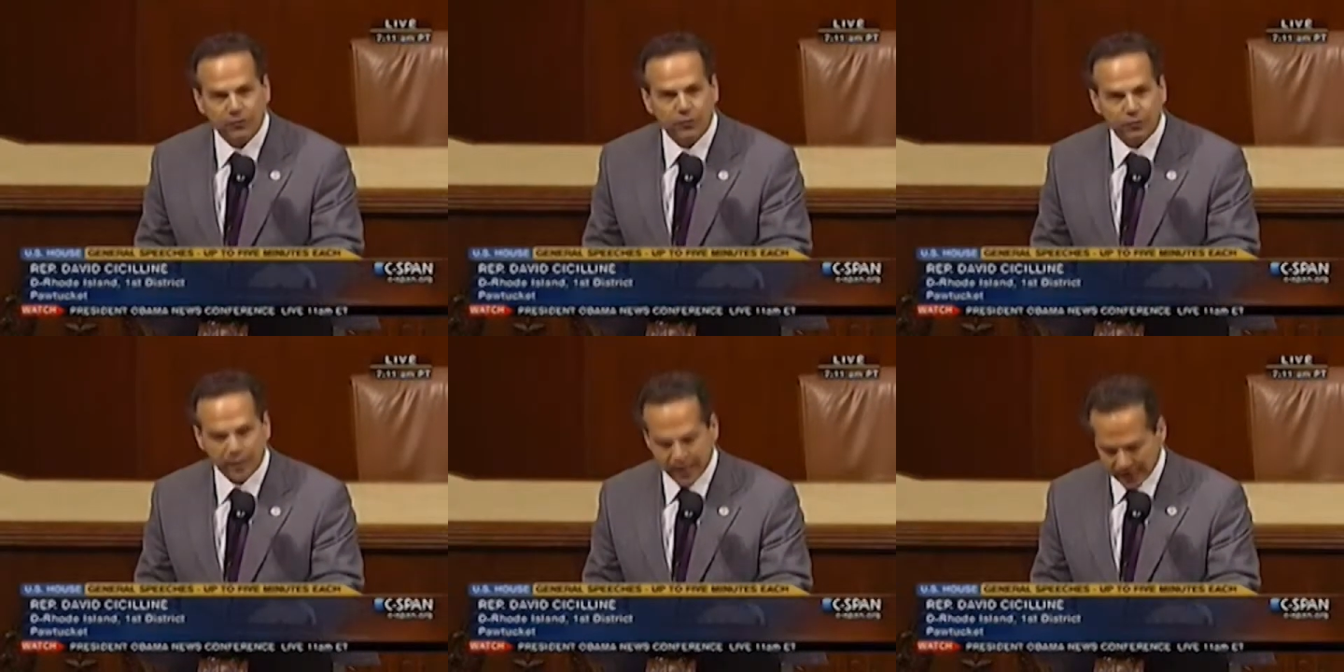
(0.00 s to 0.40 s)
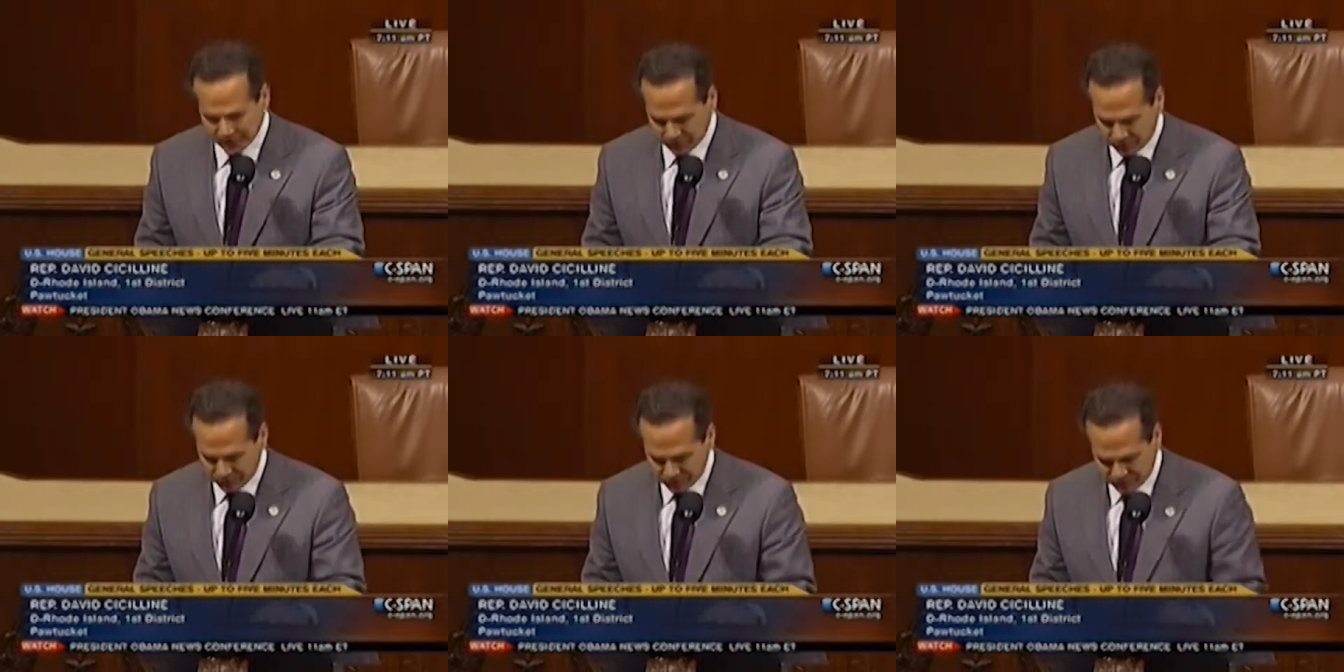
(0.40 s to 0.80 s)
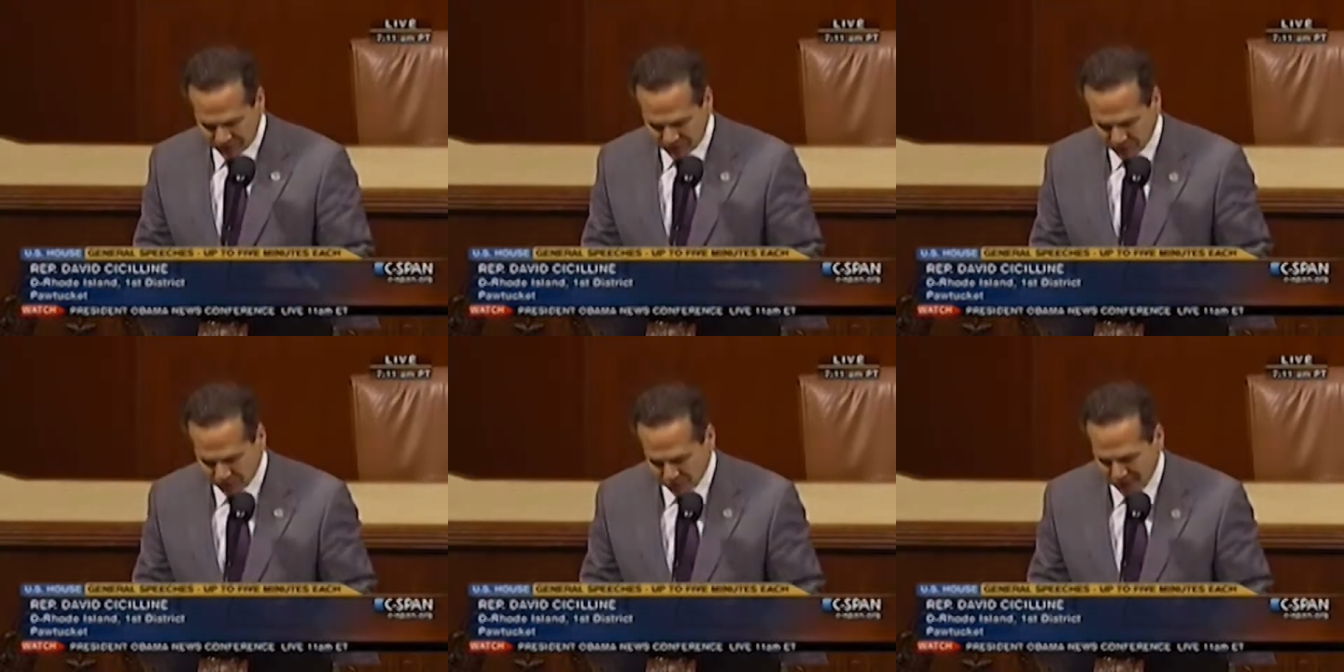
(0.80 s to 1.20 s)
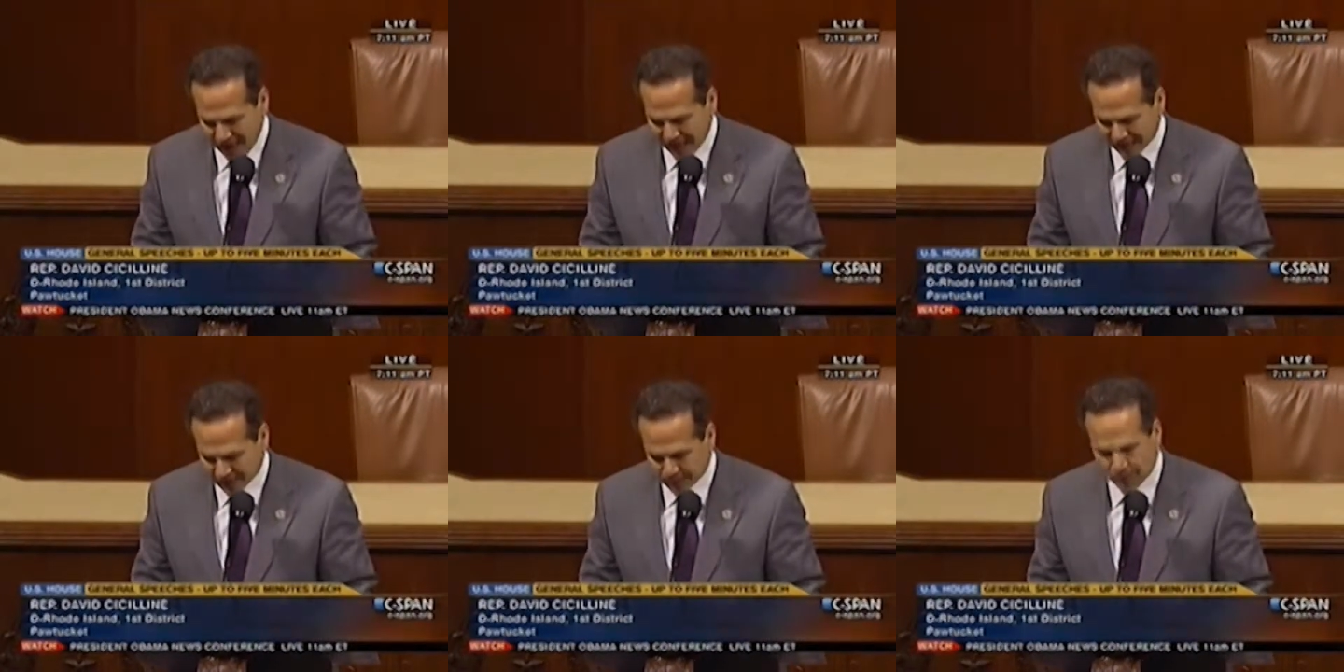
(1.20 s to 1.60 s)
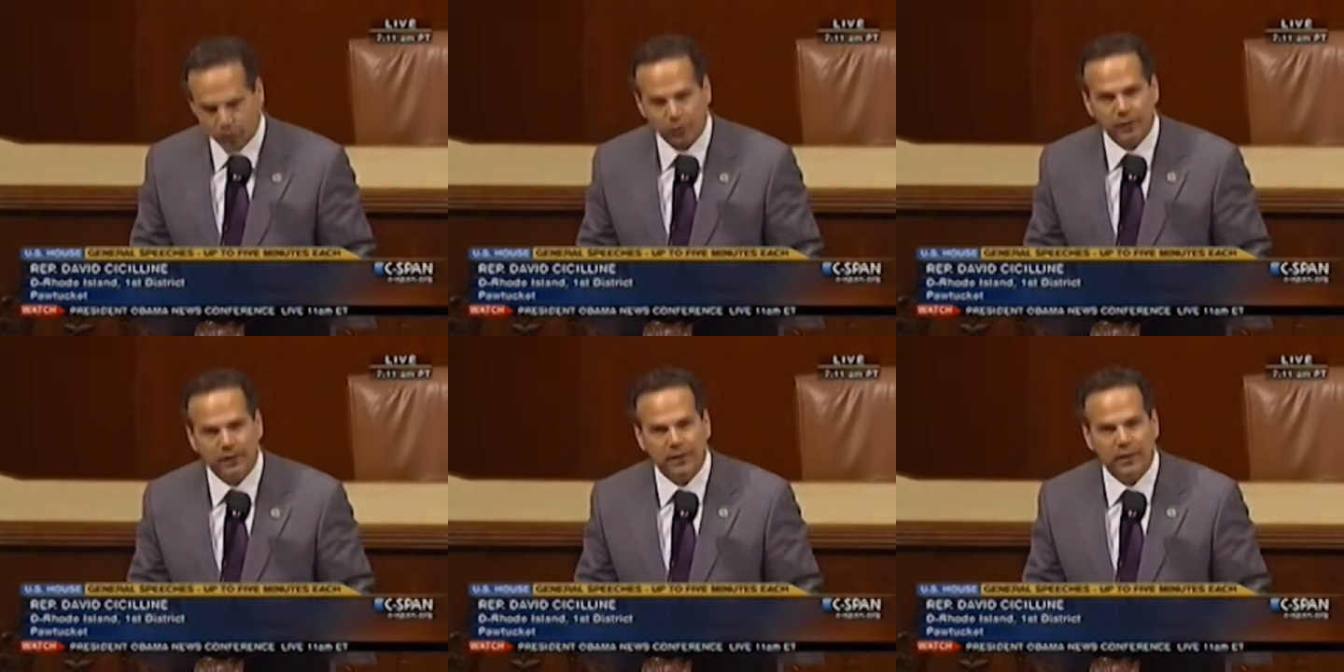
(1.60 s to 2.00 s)
few days we've seen the valley
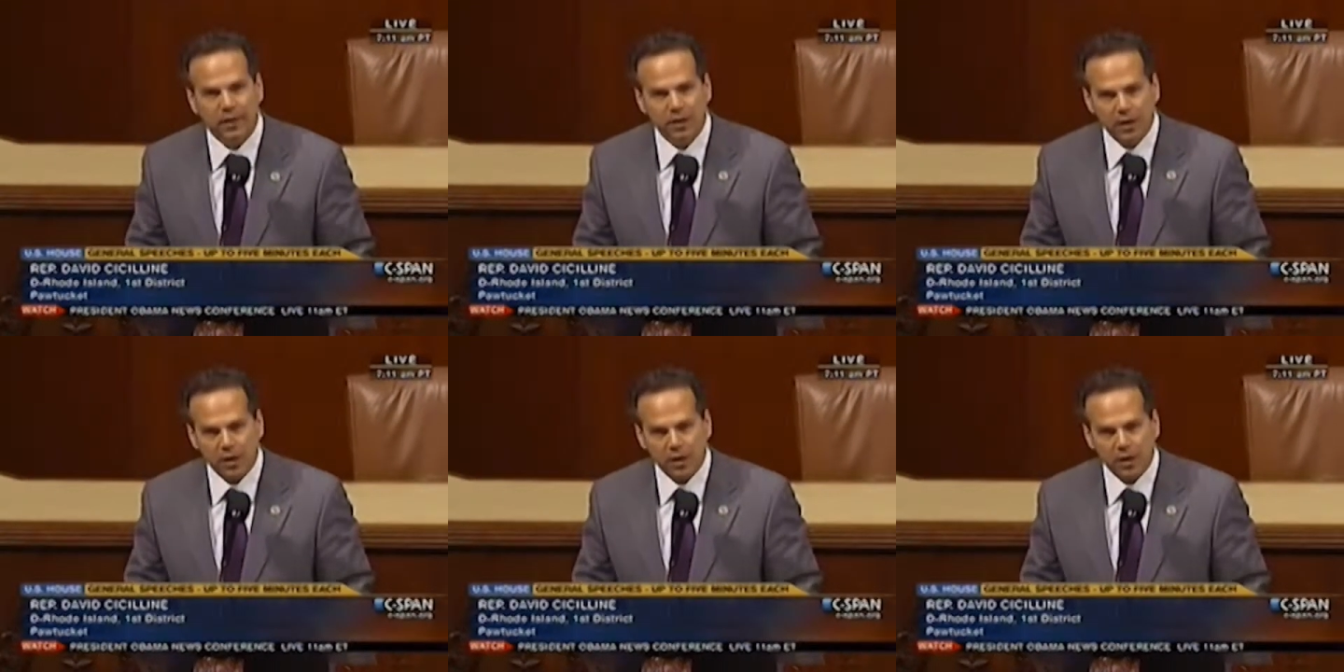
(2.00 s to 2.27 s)
between